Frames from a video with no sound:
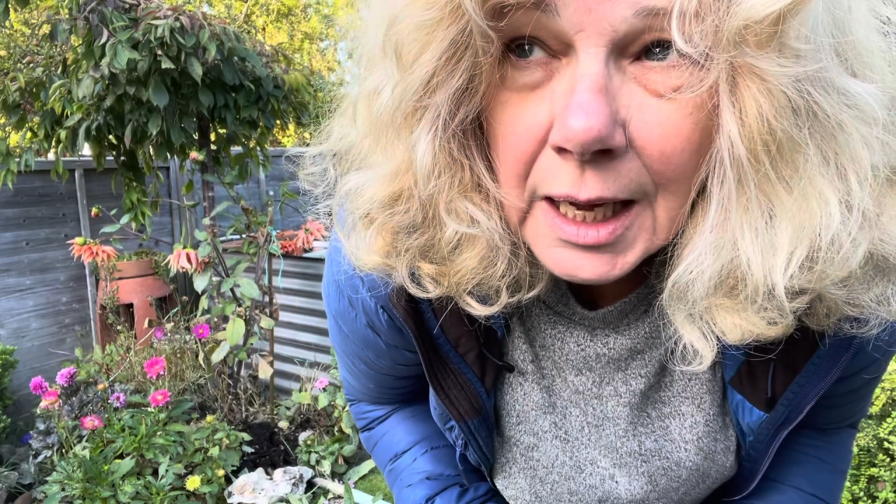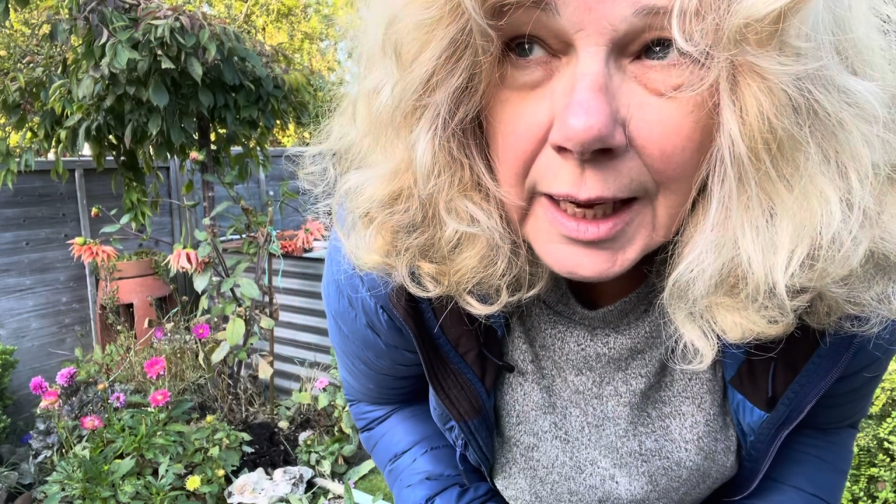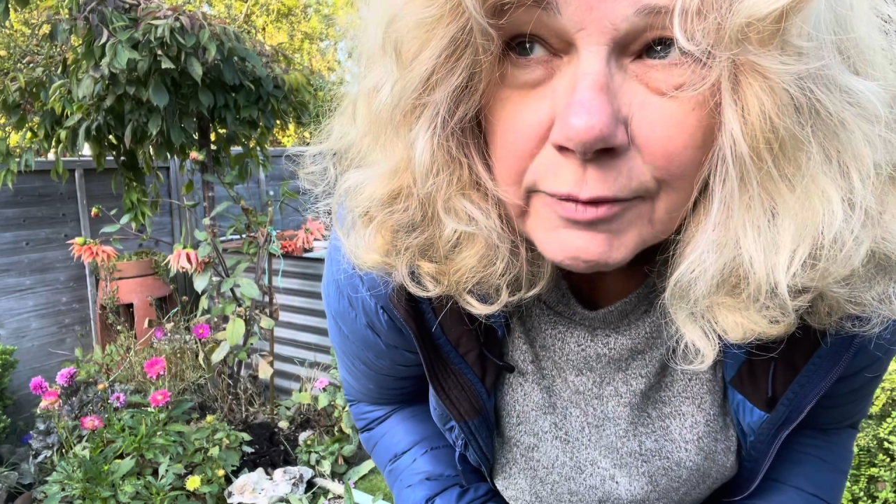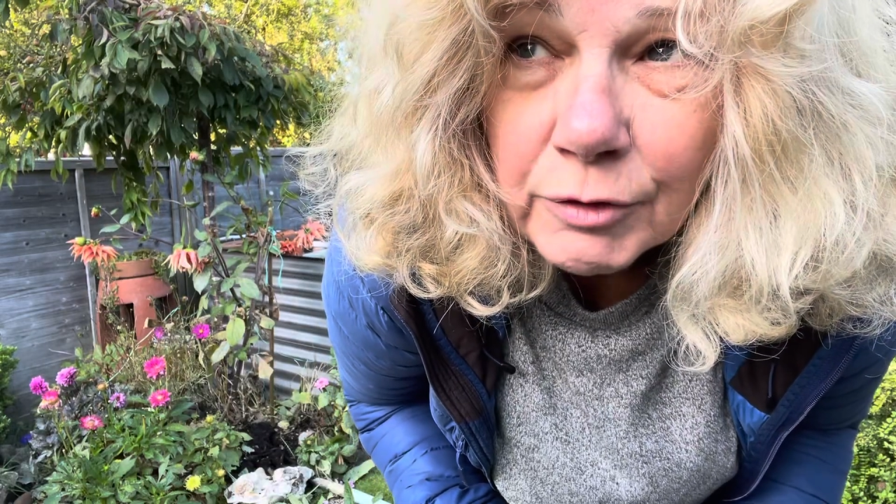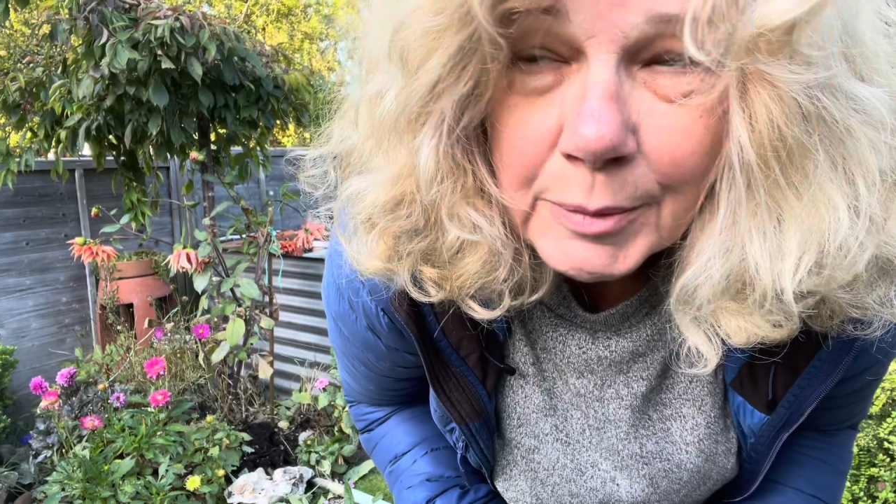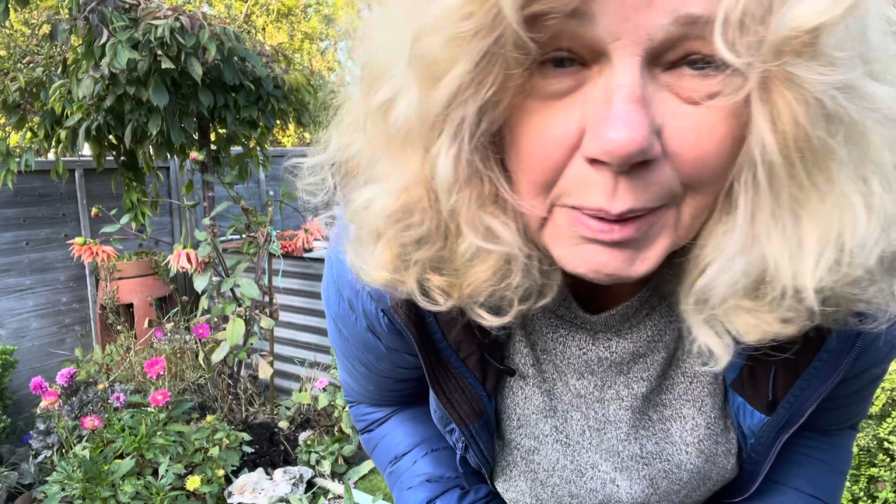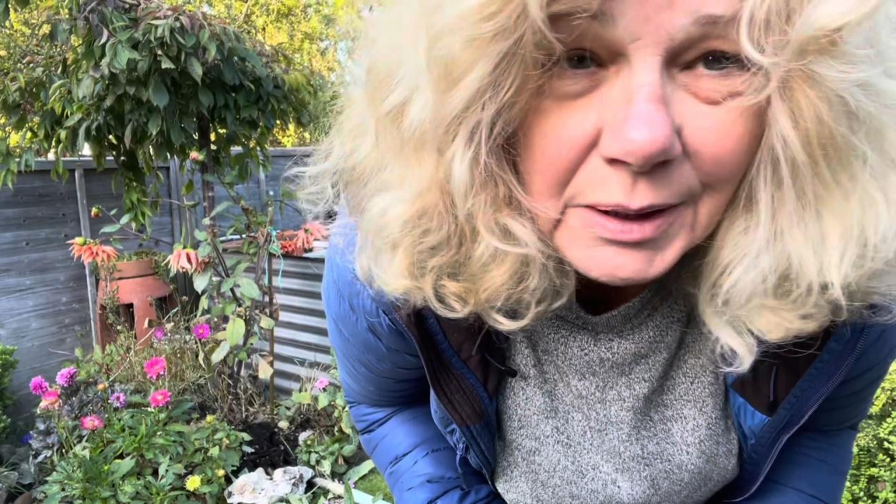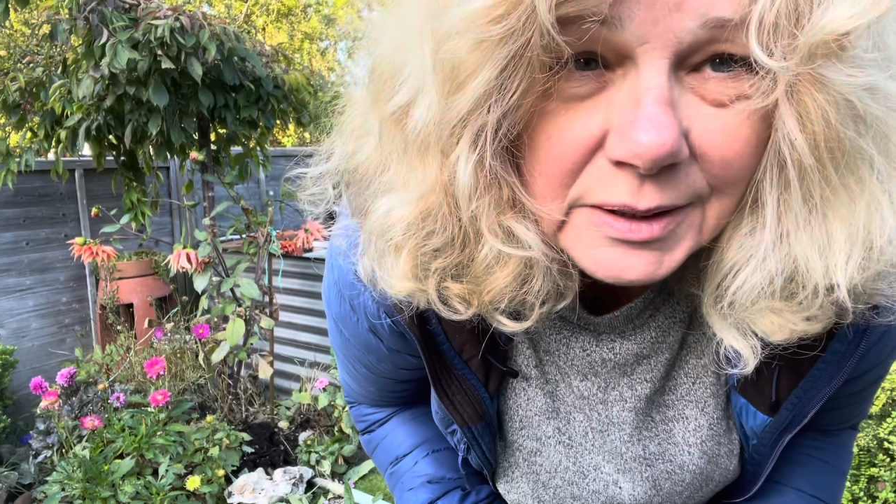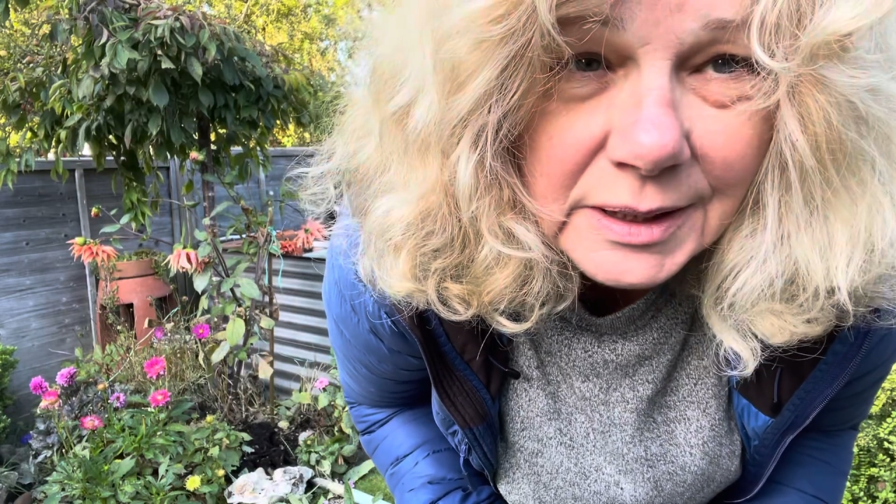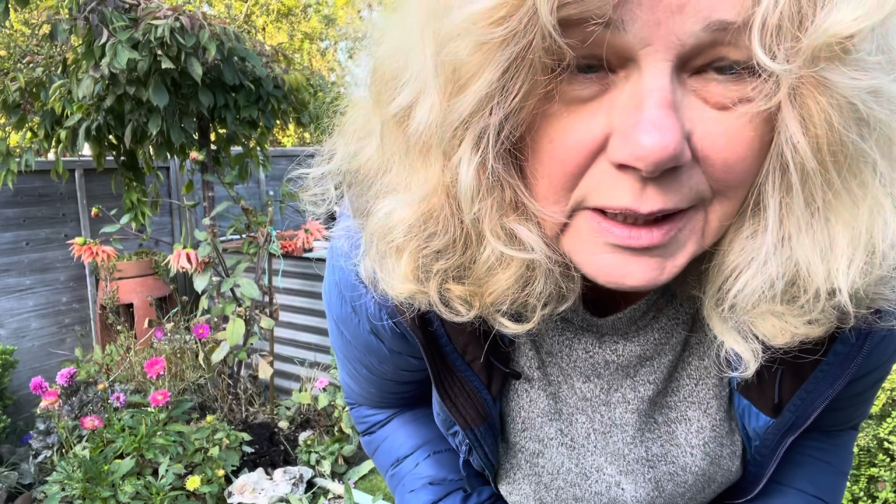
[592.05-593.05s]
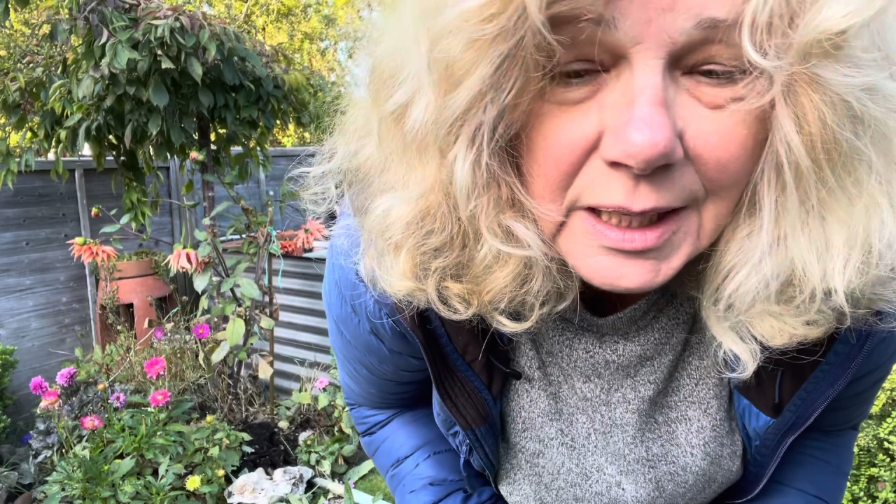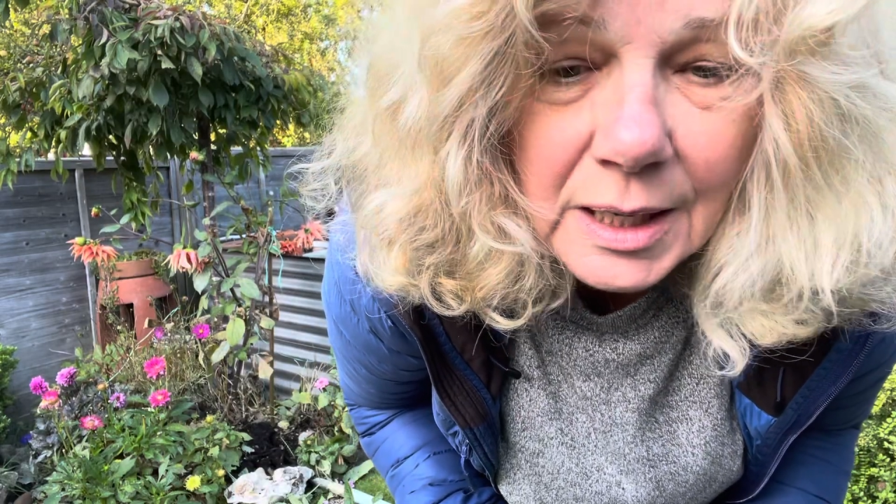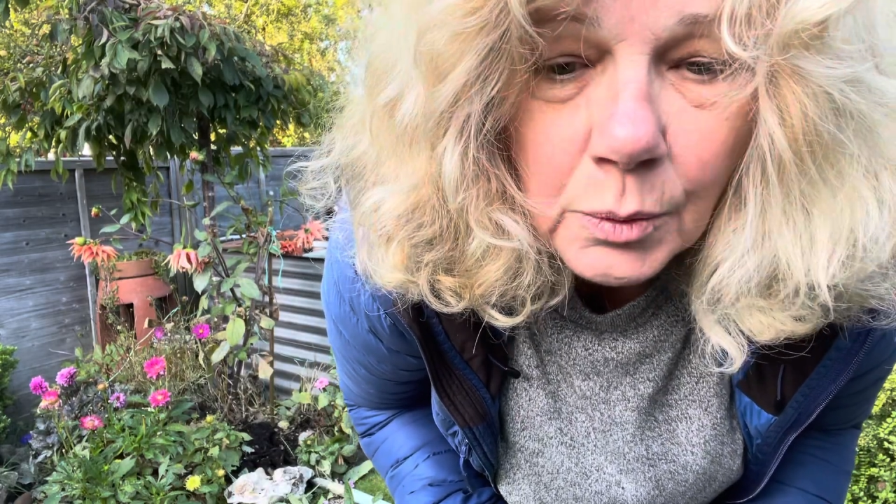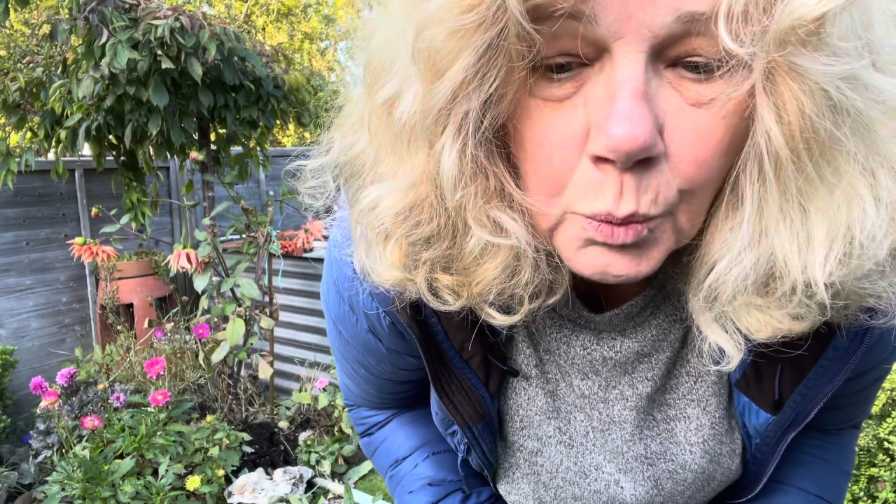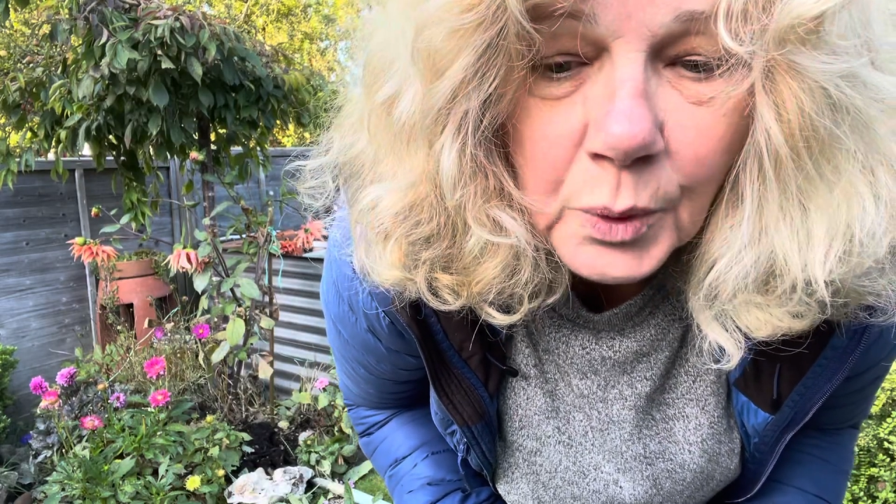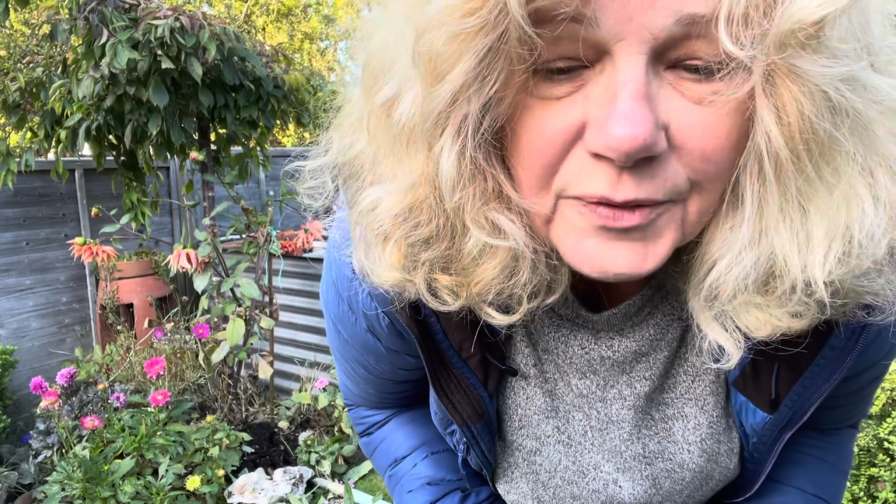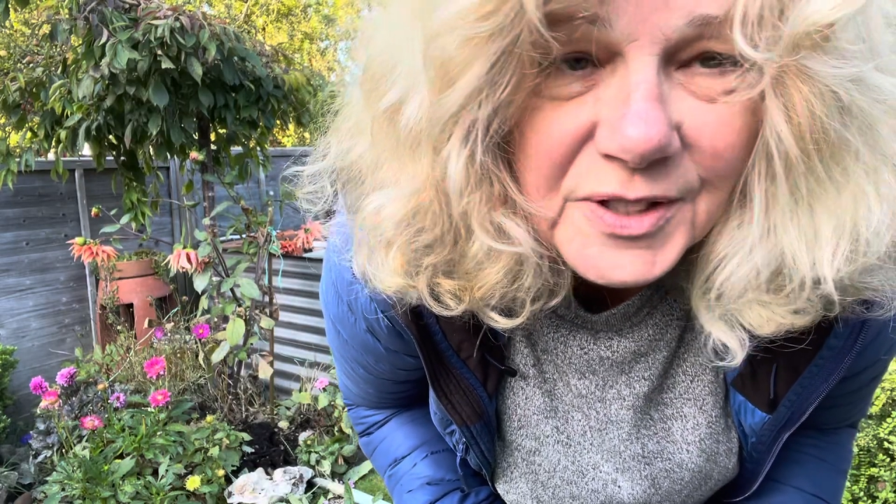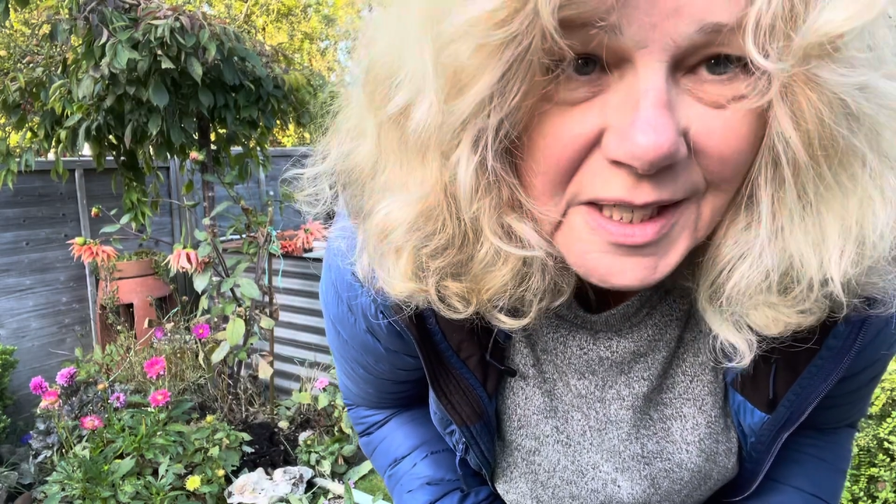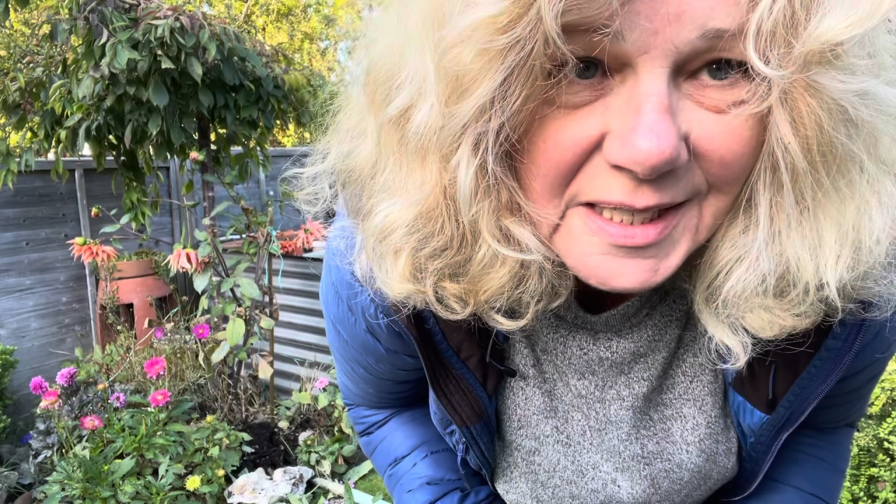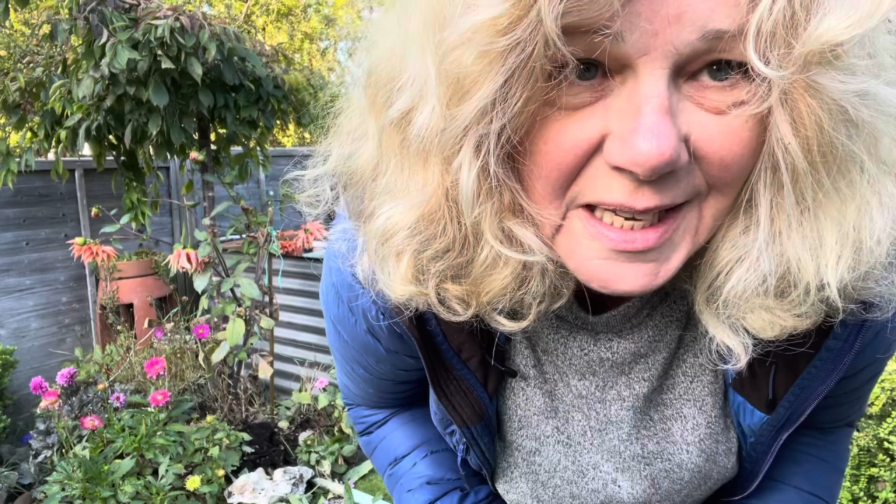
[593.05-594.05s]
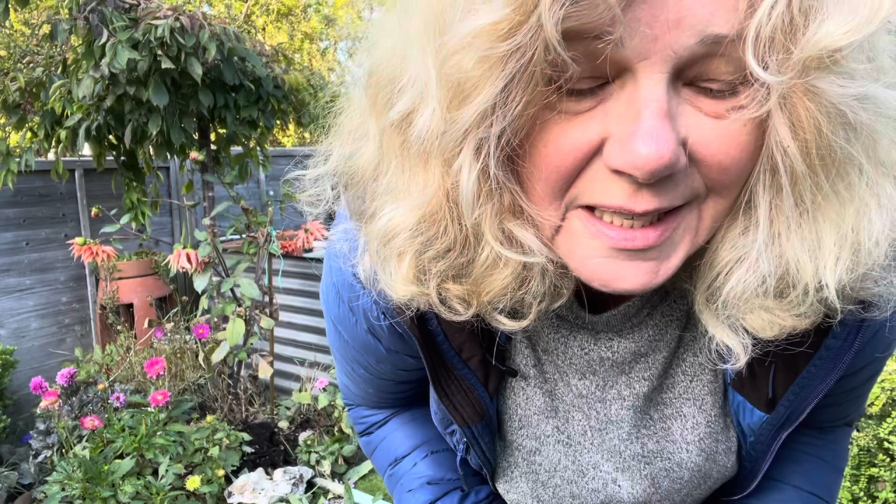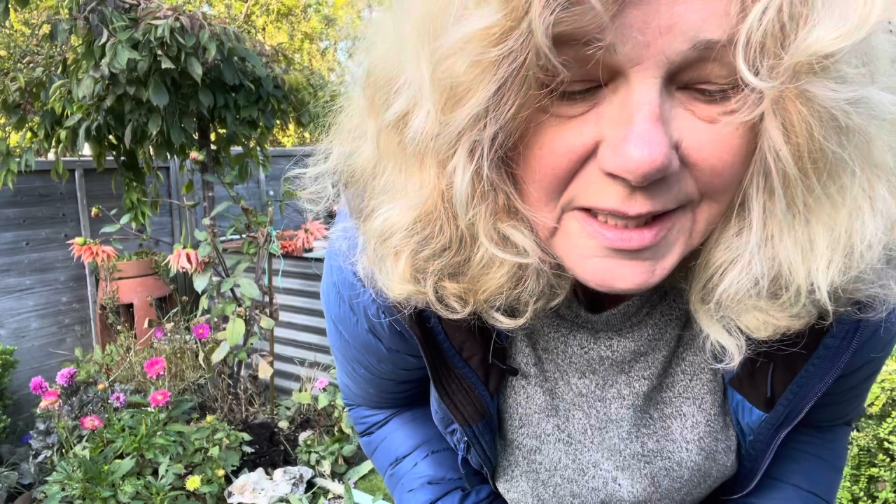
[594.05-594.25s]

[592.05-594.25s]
and replant it with success,